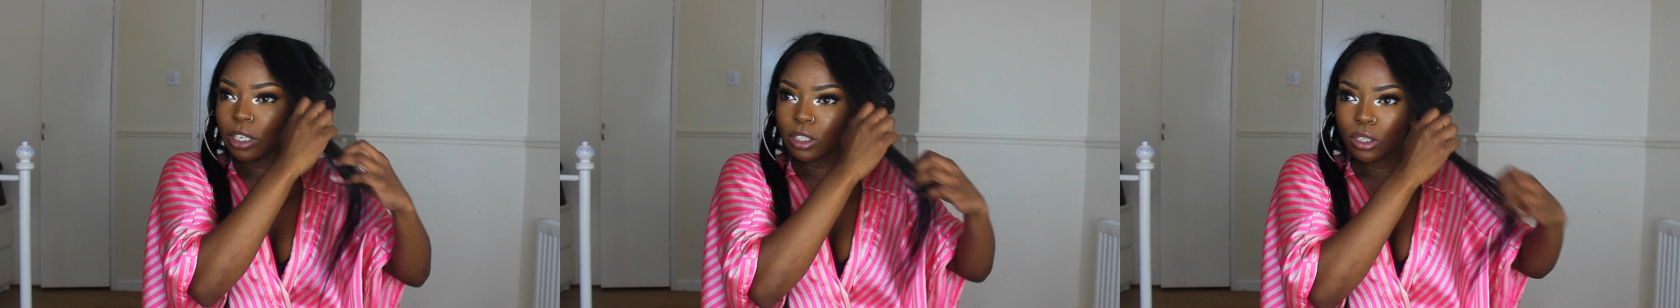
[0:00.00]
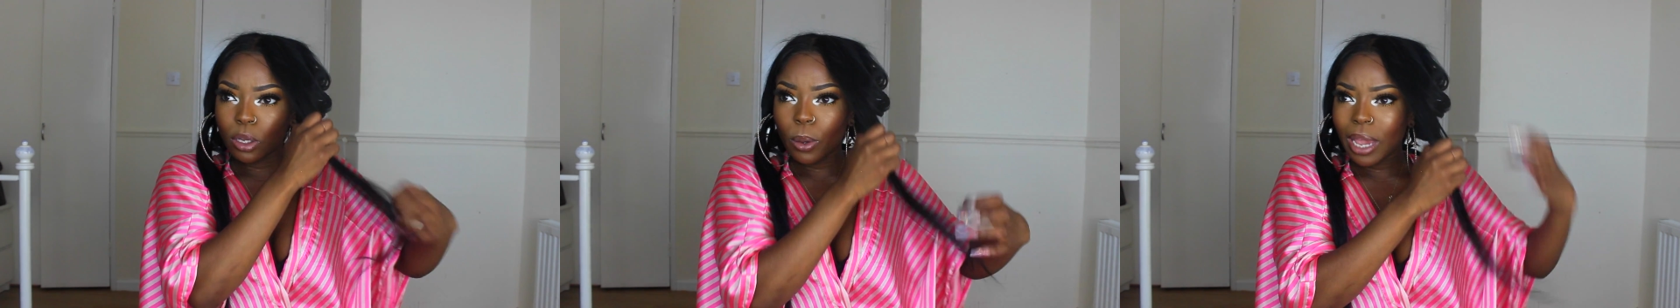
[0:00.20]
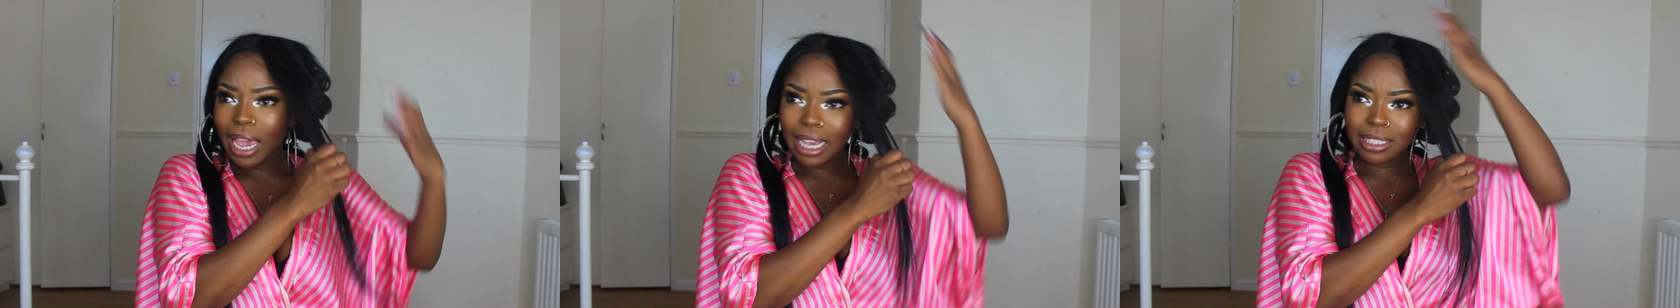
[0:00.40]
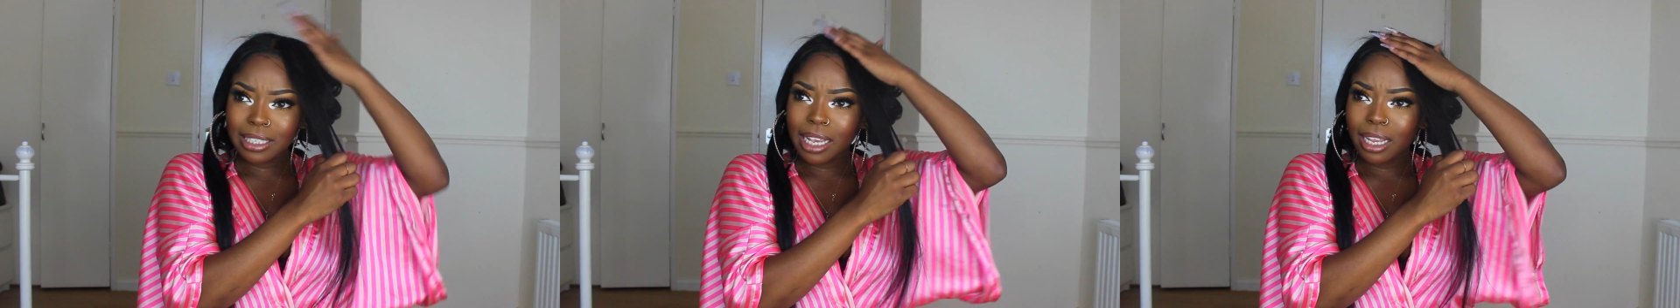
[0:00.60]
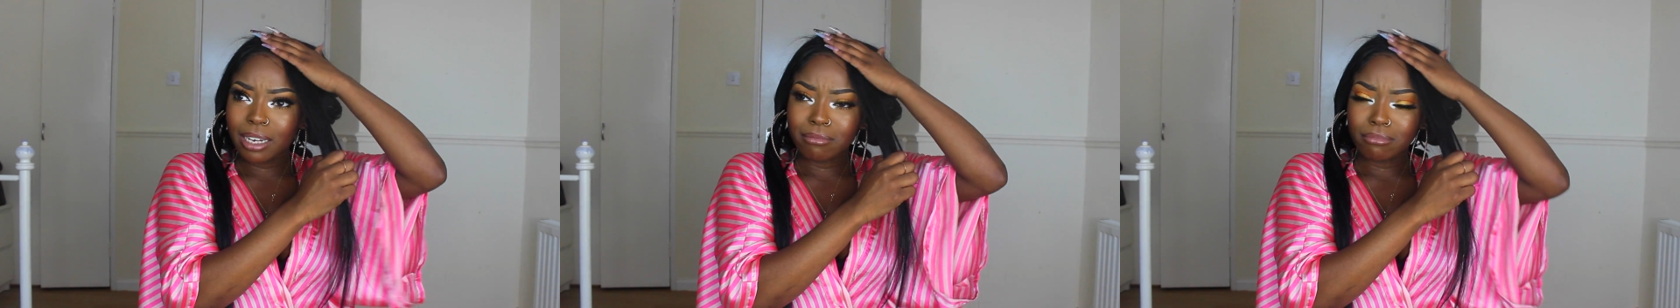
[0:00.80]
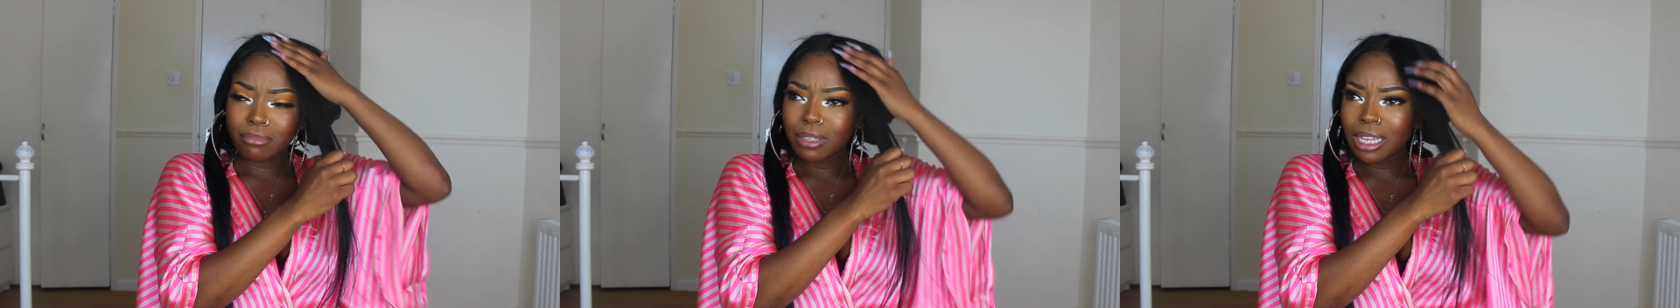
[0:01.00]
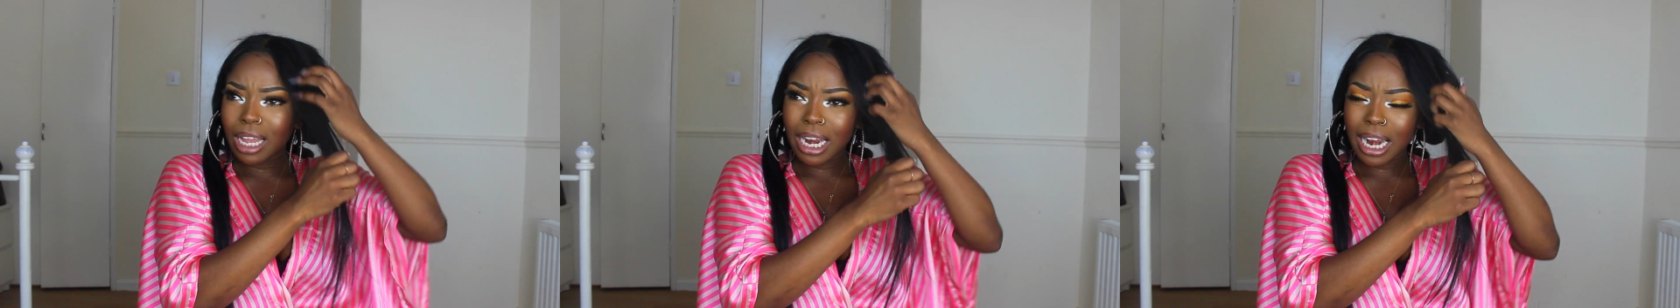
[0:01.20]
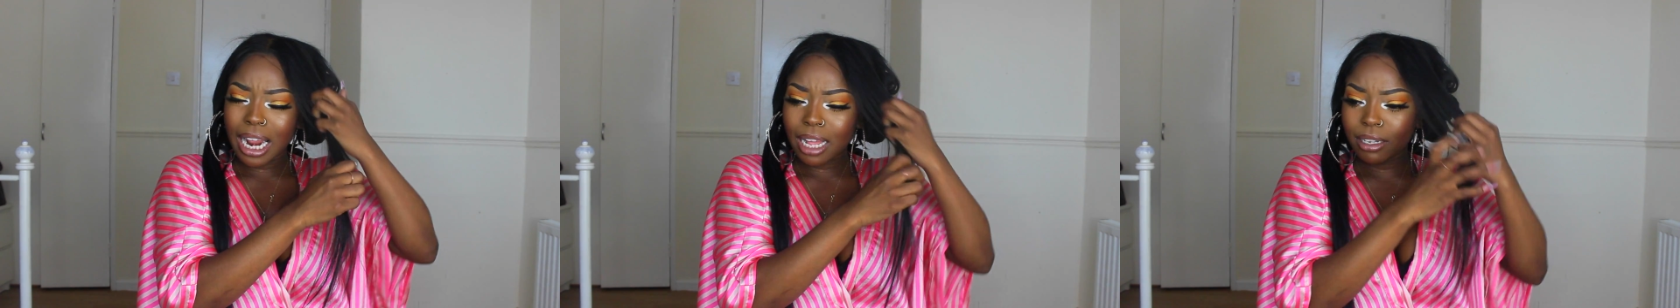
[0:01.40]
There's no exiting,
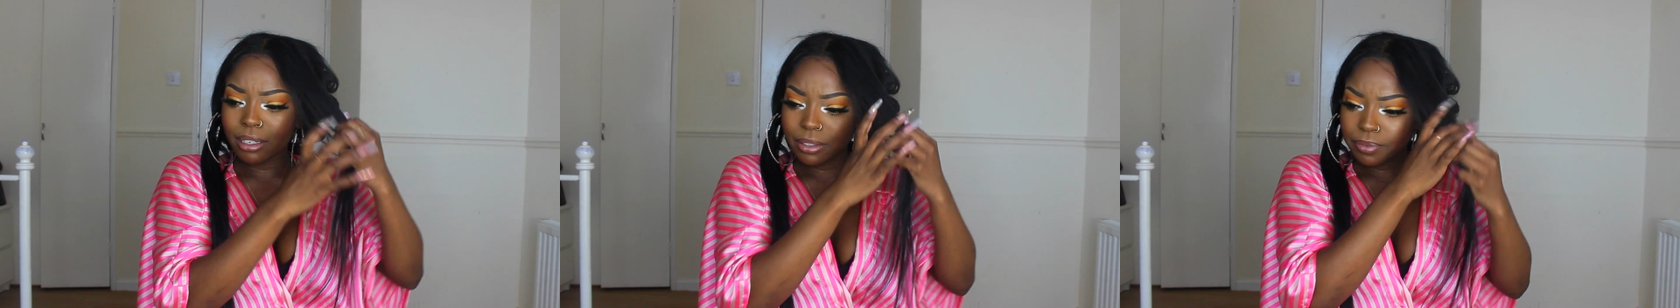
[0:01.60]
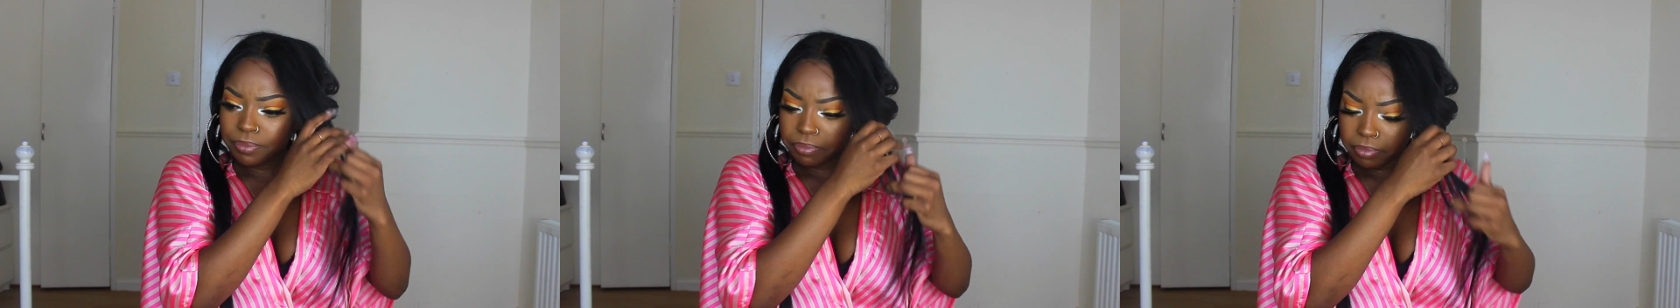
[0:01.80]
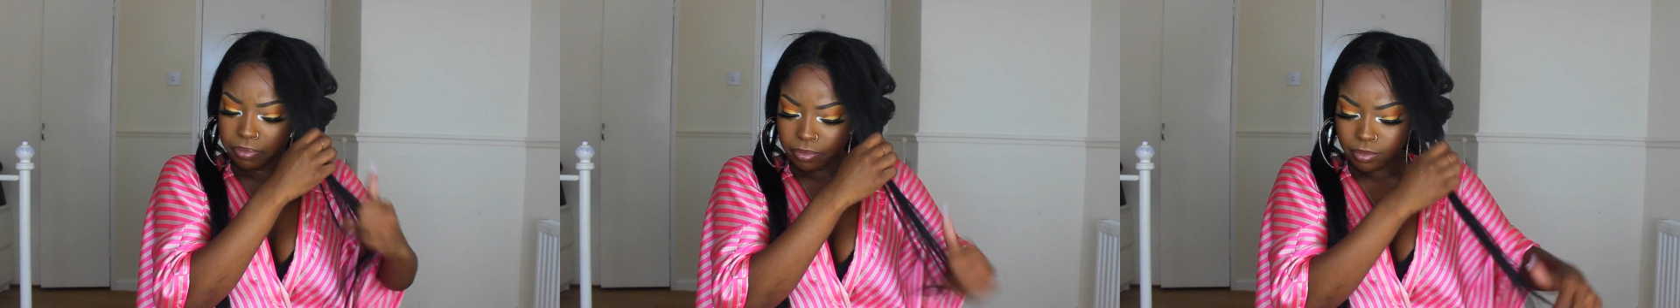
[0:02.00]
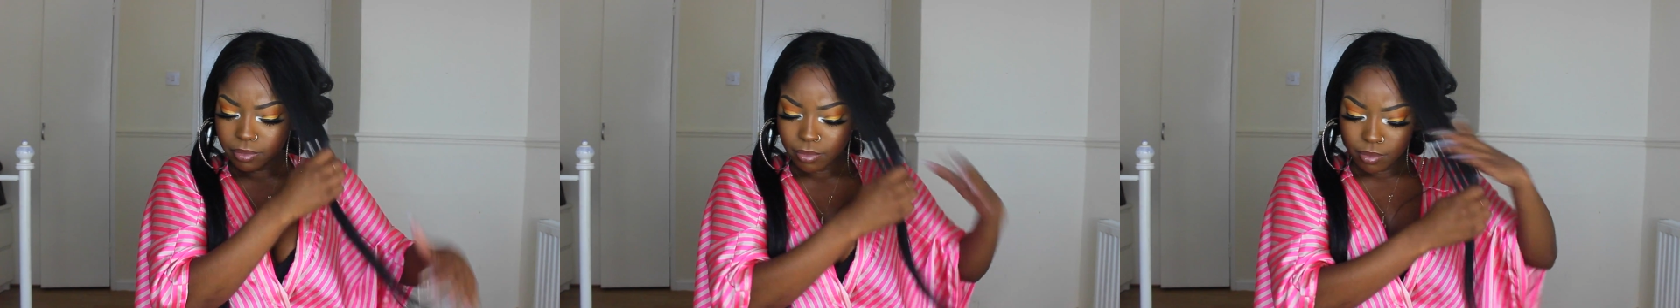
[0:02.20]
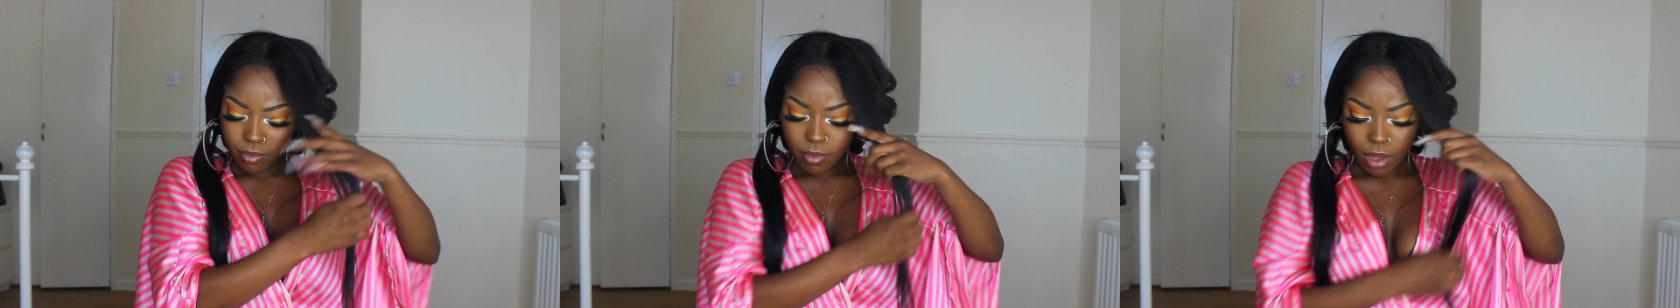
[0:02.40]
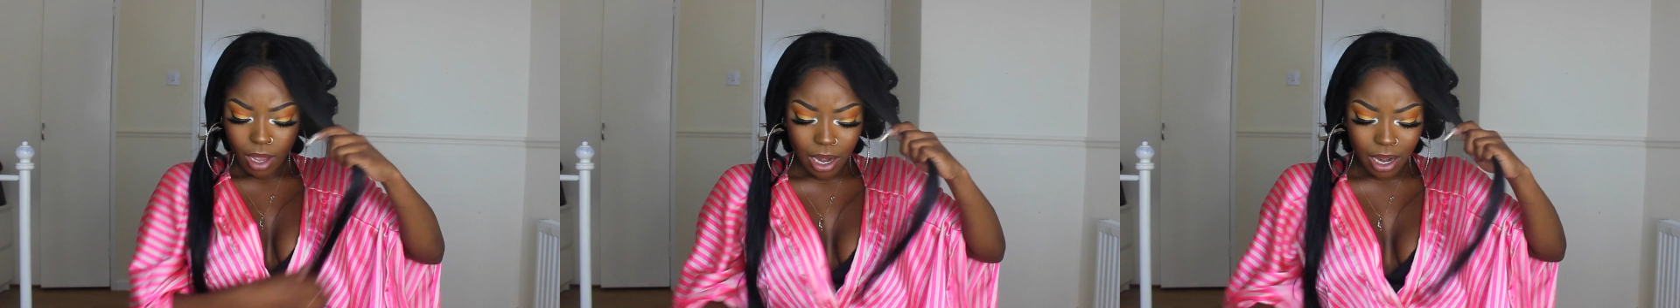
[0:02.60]
none of that. No, there's no